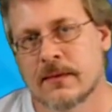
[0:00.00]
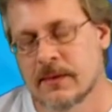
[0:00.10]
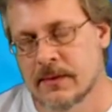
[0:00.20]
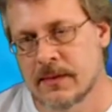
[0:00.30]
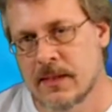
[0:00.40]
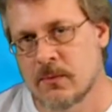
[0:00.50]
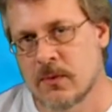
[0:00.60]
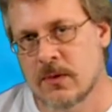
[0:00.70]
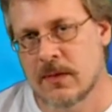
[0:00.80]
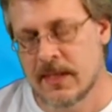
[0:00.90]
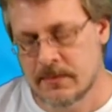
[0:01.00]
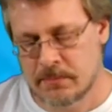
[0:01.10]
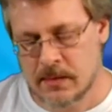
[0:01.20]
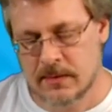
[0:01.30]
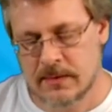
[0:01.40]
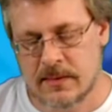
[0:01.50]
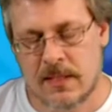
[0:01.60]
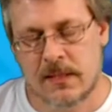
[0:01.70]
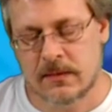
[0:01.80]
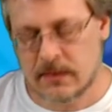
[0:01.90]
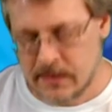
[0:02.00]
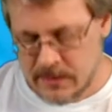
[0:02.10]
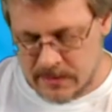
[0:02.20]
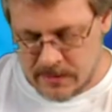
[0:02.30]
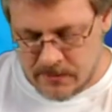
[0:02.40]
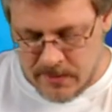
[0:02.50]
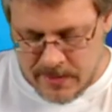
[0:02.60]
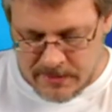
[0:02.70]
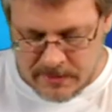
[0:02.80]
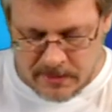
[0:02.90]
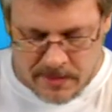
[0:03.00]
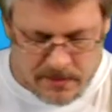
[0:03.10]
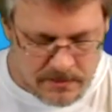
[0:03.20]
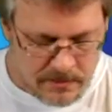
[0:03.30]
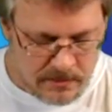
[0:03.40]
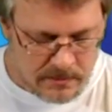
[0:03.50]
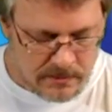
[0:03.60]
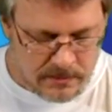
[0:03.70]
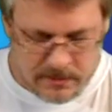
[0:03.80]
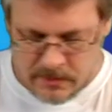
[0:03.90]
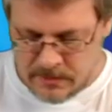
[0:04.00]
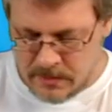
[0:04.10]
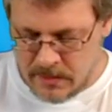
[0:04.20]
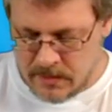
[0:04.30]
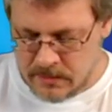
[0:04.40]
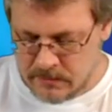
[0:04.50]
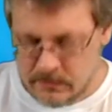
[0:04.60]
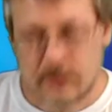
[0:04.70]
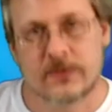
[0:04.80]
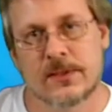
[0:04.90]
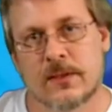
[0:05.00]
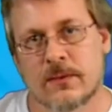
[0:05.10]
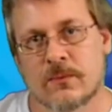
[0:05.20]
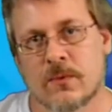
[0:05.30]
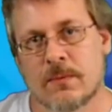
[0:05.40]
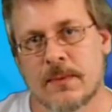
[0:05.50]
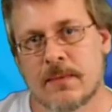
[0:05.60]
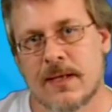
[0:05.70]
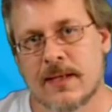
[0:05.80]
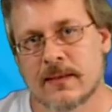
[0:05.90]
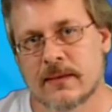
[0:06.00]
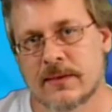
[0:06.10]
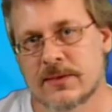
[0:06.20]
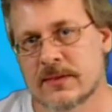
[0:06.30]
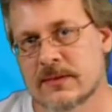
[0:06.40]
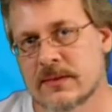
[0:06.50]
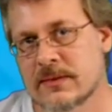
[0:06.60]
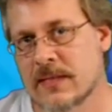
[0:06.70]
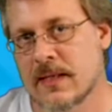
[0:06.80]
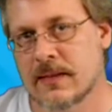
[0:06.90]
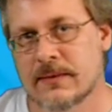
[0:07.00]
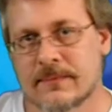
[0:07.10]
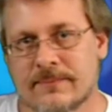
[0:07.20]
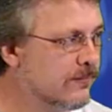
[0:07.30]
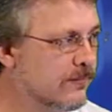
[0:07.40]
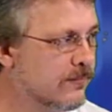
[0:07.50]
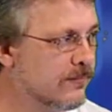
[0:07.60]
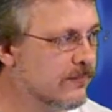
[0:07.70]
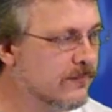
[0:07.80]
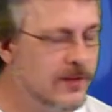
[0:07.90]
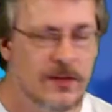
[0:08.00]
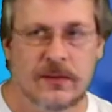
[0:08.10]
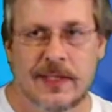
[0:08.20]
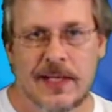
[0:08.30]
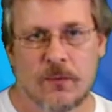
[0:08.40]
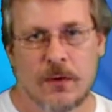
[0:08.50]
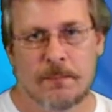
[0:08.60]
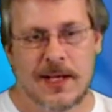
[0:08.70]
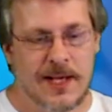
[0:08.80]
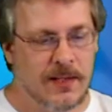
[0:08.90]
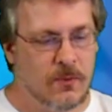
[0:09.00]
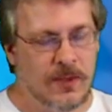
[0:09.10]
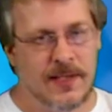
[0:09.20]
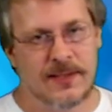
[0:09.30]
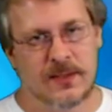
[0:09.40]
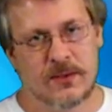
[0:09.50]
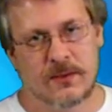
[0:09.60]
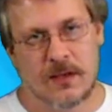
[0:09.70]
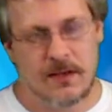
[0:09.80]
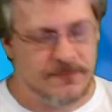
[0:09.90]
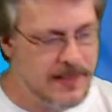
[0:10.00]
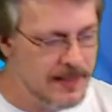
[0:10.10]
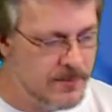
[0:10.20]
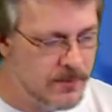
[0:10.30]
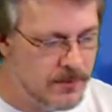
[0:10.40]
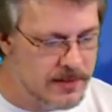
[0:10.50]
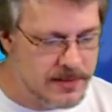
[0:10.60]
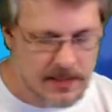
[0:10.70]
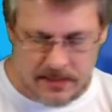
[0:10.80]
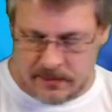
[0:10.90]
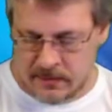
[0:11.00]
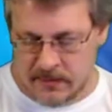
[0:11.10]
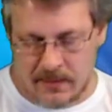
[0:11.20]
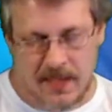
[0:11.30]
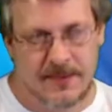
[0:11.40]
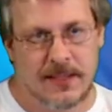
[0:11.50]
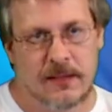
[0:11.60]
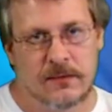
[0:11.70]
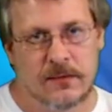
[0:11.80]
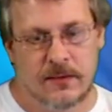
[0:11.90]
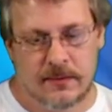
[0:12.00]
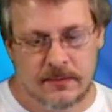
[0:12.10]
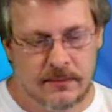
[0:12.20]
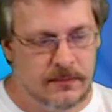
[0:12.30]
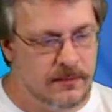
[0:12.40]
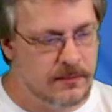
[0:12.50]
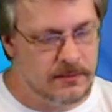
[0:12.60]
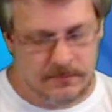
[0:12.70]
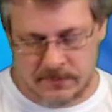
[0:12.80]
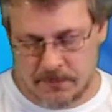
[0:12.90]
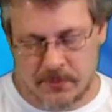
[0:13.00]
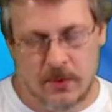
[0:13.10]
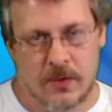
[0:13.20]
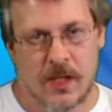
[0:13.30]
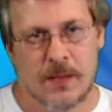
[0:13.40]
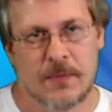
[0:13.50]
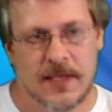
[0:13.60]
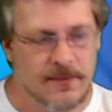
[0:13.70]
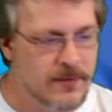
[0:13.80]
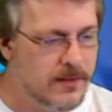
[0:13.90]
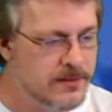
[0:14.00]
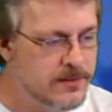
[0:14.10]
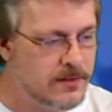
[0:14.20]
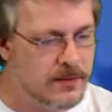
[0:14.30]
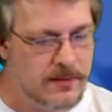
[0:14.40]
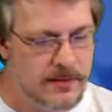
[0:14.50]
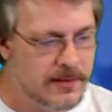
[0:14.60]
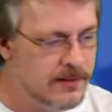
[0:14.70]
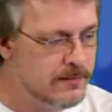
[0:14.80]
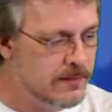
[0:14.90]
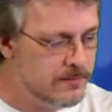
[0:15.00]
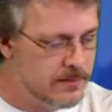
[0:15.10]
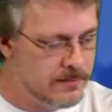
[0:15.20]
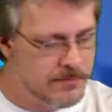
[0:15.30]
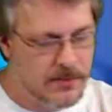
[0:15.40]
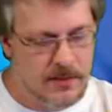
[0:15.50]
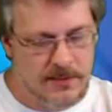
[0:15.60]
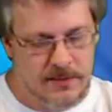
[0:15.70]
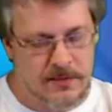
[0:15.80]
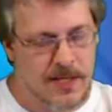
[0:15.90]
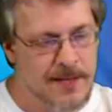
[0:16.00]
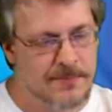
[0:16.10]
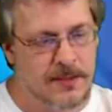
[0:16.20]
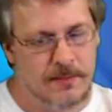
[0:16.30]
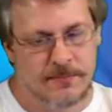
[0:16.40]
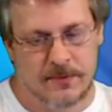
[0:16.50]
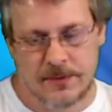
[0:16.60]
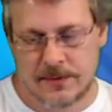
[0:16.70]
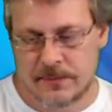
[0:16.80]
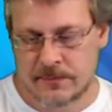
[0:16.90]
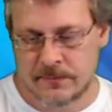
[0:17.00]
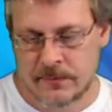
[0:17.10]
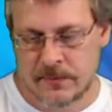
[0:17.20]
and uh, we'll go ahead and plug the dongle in and get it ready to go and uh, so we'll be back in just a second okay we're back what I did off camera was I I downloaded um, the program I haven't installed it yet I'm gonna put it on this laptop for now